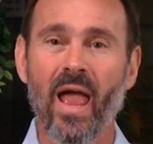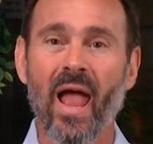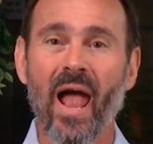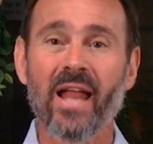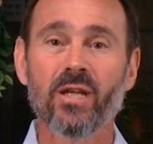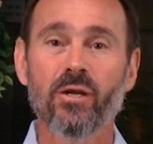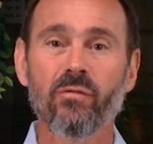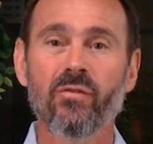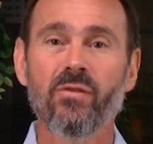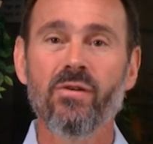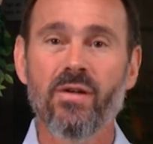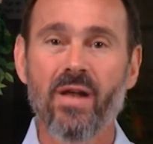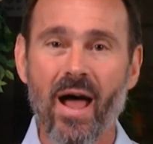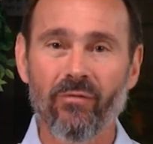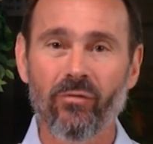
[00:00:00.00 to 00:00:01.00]
and you've
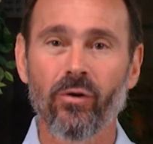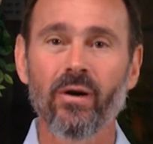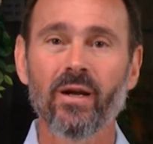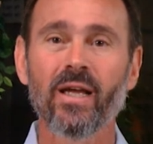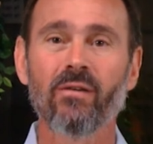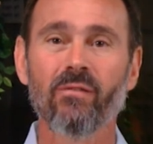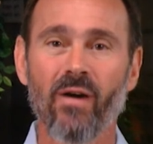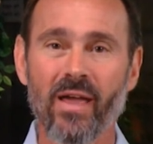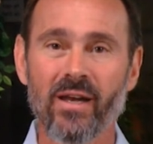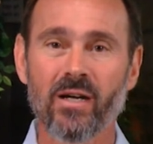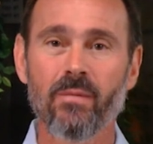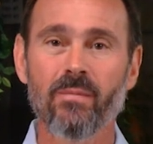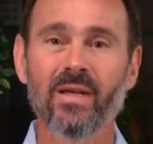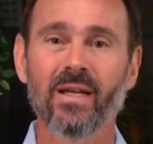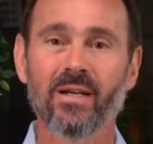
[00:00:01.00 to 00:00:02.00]
never invited
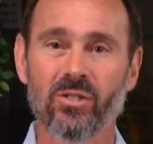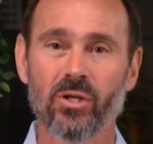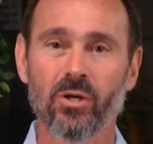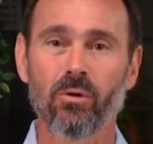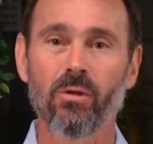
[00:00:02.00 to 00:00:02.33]
Him into your